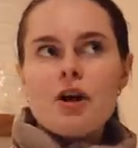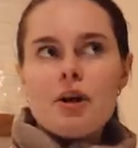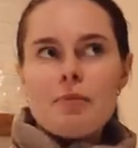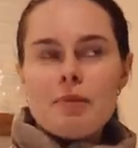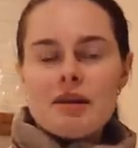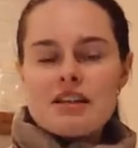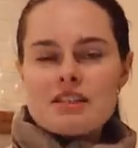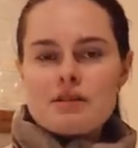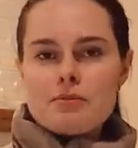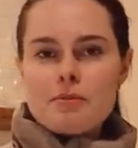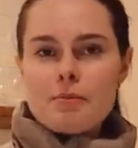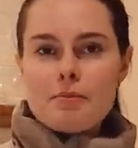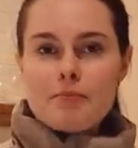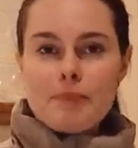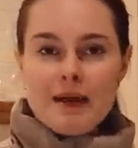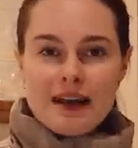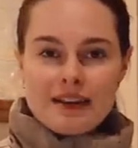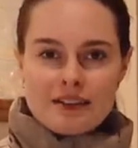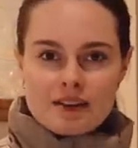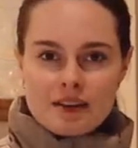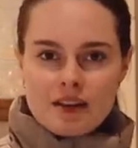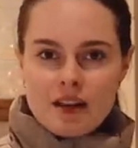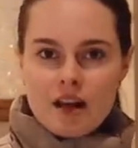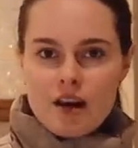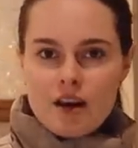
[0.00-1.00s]
I picked up a
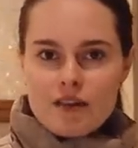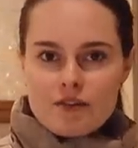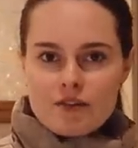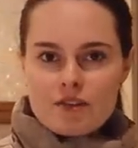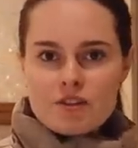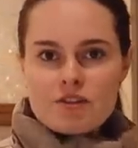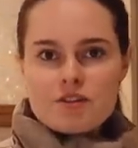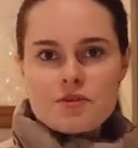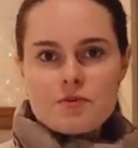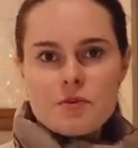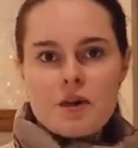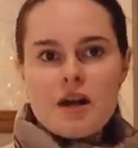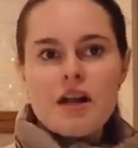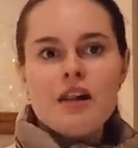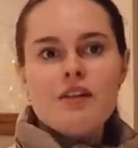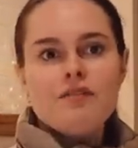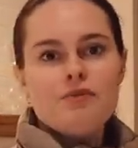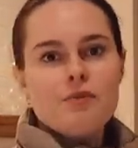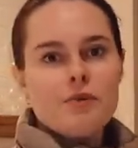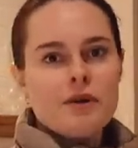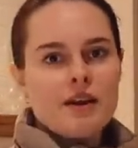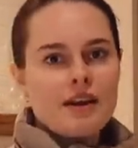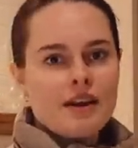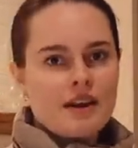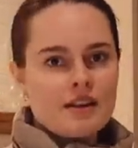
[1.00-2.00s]
balaclava as well
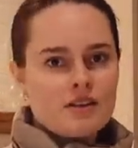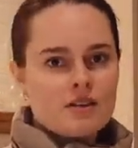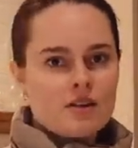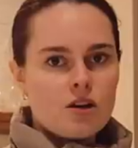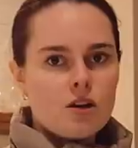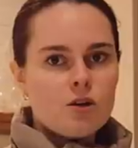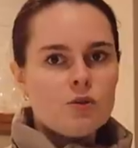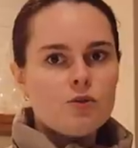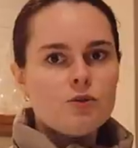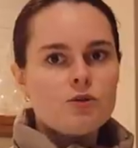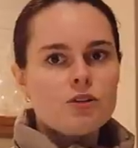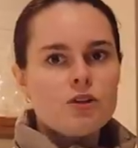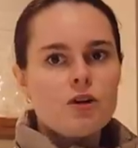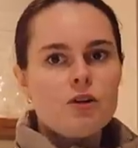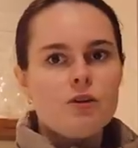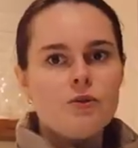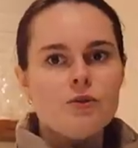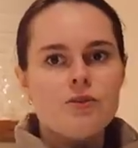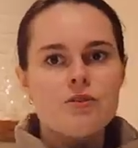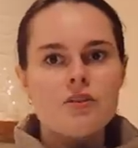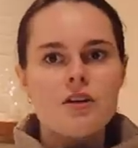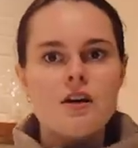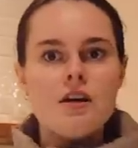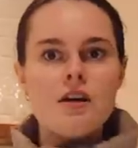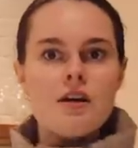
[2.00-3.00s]
for when it gets cold, cold.